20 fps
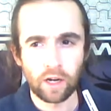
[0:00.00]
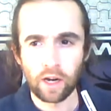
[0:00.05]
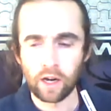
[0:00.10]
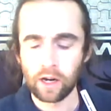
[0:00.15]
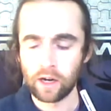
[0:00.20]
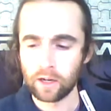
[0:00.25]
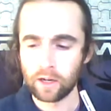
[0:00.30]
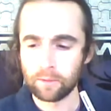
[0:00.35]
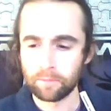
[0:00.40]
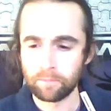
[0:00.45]

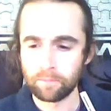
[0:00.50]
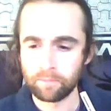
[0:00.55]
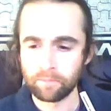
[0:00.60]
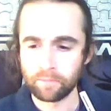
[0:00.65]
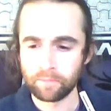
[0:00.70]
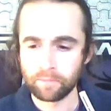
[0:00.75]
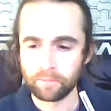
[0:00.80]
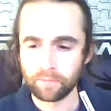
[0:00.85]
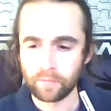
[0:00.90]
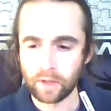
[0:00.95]
And
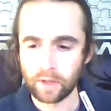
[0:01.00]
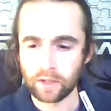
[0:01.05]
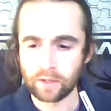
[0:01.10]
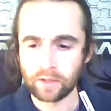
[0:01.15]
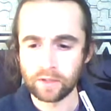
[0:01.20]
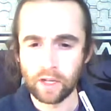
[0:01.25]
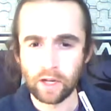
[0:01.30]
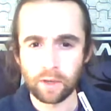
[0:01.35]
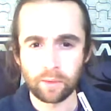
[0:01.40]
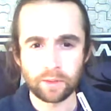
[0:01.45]

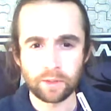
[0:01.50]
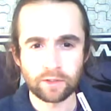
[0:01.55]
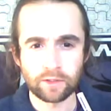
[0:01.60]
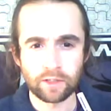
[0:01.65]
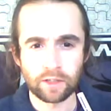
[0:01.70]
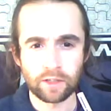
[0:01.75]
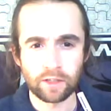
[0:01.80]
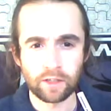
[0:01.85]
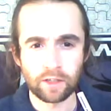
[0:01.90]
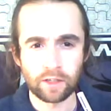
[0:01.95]
yeah, we
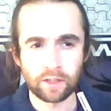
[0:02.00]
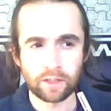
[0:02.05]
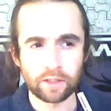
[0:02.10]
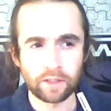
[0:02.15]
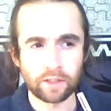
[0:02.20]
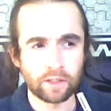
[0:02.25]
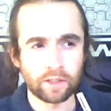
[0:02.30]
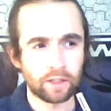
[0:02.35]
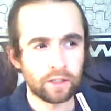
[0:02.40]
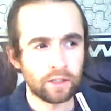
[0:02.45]
see
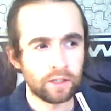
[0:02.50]
like